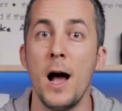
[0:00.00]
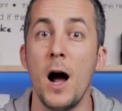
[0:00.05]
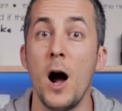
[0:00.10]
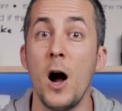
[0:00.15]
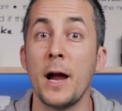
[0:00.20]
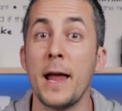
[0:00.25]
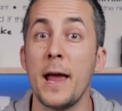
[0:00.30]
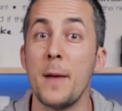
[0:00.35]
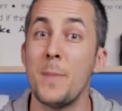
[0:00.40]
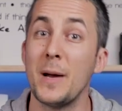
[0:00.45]

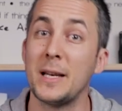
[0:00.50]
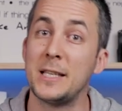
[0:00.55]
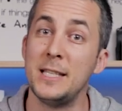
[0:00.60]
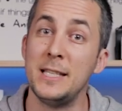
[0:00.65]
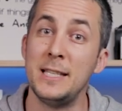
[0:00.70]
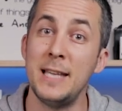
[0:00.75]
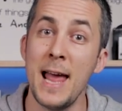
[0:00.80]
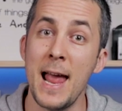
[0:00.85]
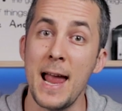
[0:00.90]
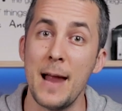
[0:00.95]
Okay, but
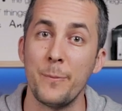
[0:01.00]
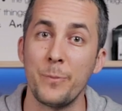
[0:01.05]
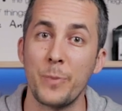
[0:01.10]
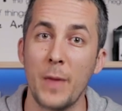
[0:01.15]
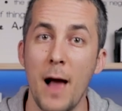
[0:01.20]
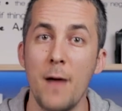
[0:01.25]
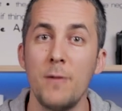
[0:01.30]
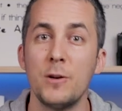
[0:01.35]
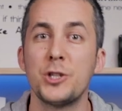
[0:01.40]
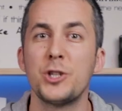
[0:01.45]
today
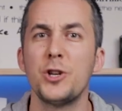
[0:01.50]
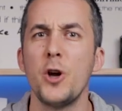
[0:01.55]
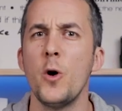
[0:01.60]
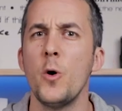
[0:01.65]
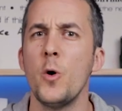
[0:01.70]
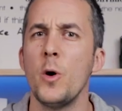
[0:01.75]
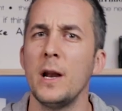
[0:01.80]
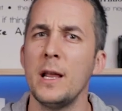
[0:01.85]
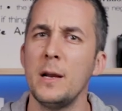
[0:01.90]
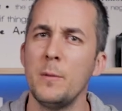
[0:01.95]
I will show
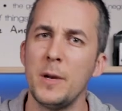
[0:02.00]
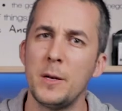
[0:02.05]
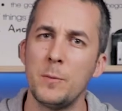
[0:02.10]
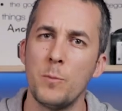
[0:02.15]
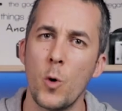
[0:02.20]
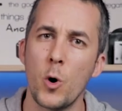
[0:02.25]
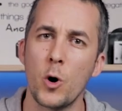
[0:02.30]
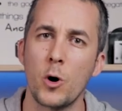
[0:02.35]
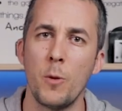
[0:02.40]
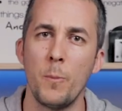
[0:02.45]
you a little bit
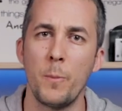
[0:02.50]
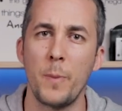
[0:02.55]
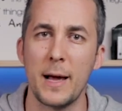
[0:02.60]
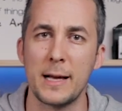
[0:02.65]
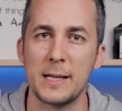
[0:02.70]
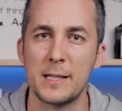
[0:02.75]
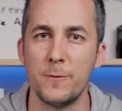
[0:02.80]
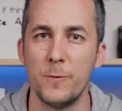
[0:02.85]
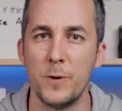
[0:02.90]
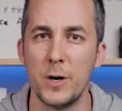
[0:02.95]
more
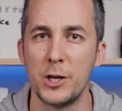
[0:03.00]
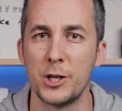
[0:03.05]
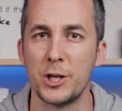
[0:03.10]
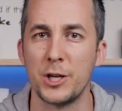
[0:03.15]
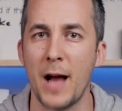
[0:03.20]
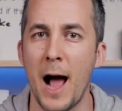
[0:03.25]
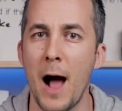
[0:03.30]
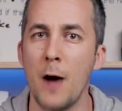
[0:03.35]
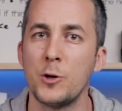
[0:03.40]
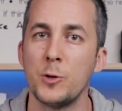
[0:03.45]
complex
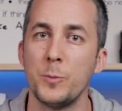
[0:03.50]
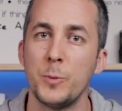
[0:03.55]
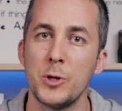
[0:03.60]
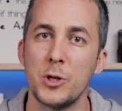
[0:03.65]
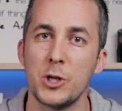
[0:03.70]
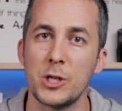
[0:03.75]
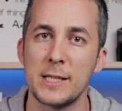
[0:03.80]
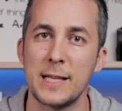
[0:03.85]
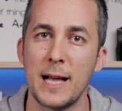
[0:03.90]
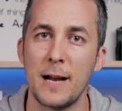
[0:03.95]
version how to
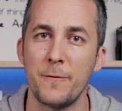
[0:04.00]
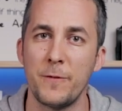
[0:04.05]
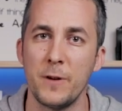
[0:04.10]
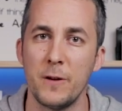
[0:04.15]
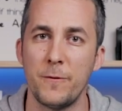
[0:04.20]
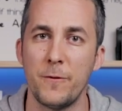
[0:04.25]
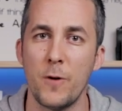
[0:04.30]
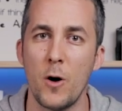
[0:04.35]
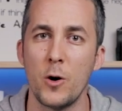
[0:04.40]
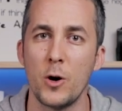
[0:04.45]
put yourself
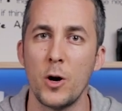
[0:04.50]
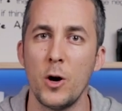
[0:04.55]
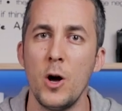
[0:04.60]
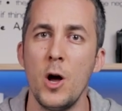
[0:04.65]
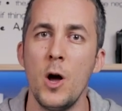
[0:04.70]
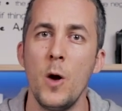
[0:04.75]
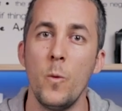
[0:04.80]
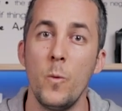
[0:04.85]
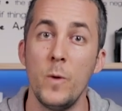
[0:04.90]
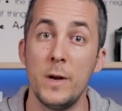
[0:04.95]
in a photo